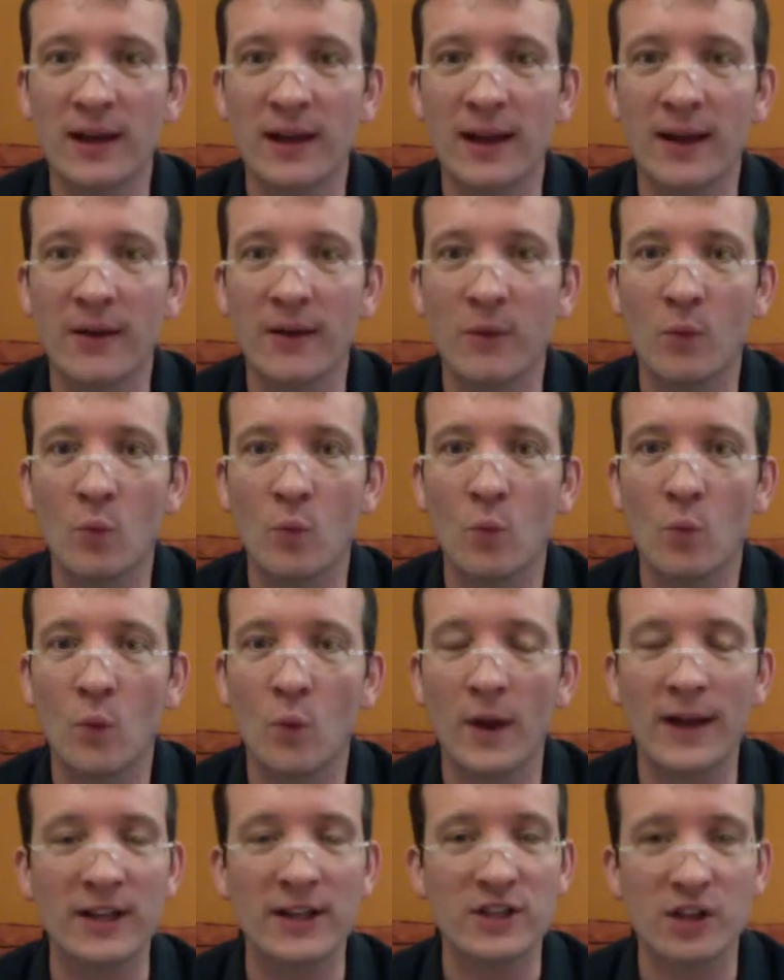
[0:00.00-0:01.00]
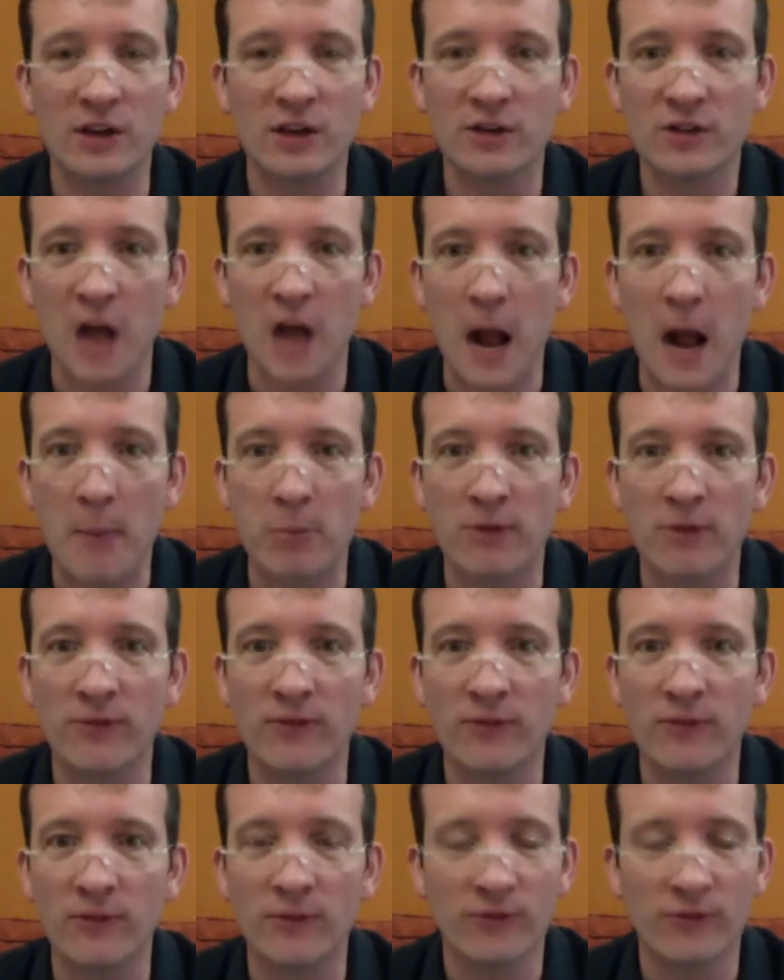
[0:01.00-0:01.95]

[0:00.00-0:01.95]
and when it's top of